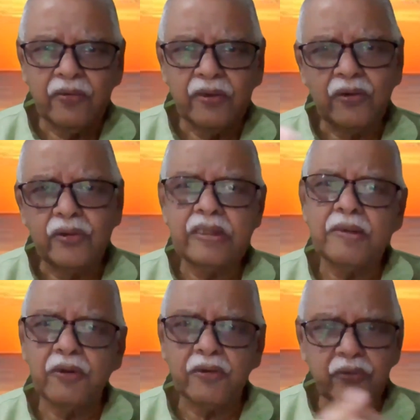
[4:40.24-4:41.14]

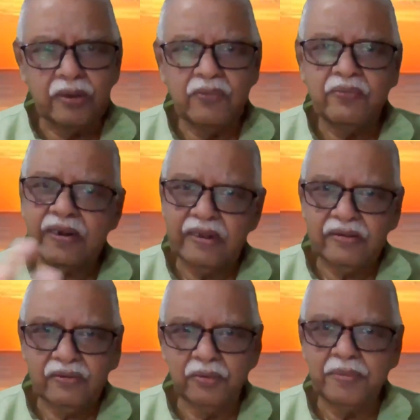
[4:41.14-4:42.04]
Vargottam or Uttam Varga
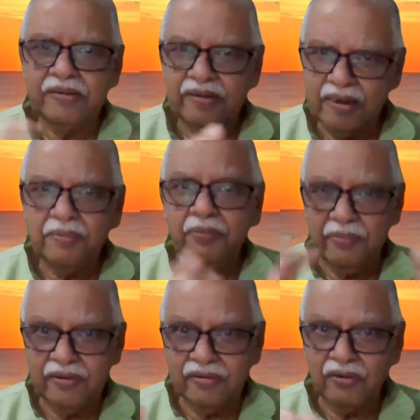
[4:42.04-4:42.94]
should be same
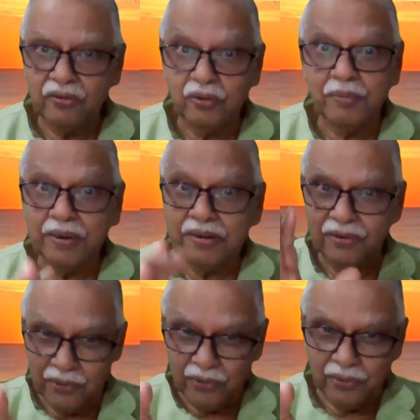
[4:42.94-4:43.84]
in Sanskrit, but
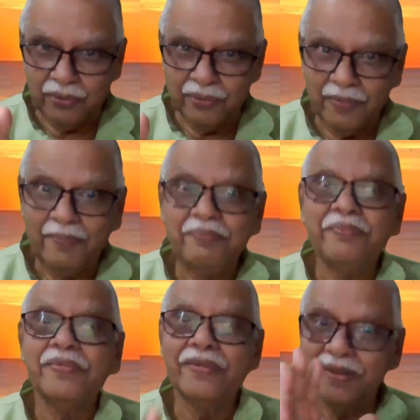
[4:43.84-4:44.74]
no.
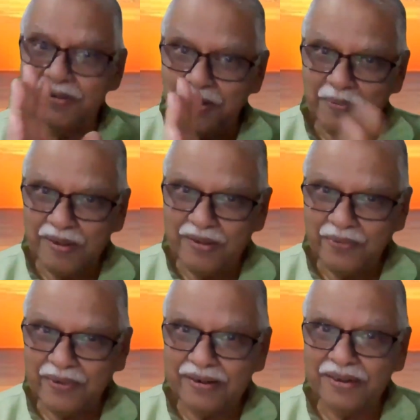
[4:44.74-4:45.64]
This is
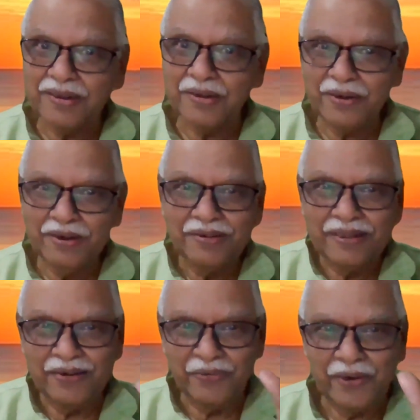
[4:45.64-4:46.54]
specifically given
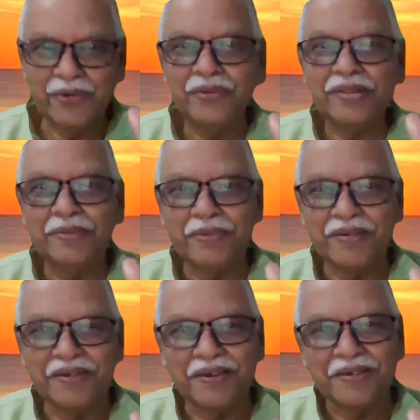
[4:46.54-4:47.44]
at Vargottam
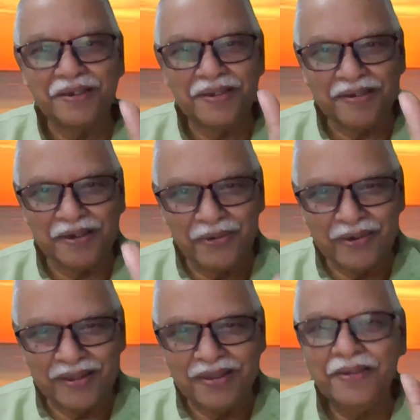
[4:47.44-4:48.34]
designation is
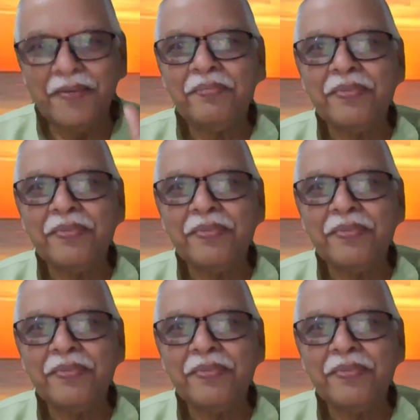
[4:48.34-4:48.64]
given in the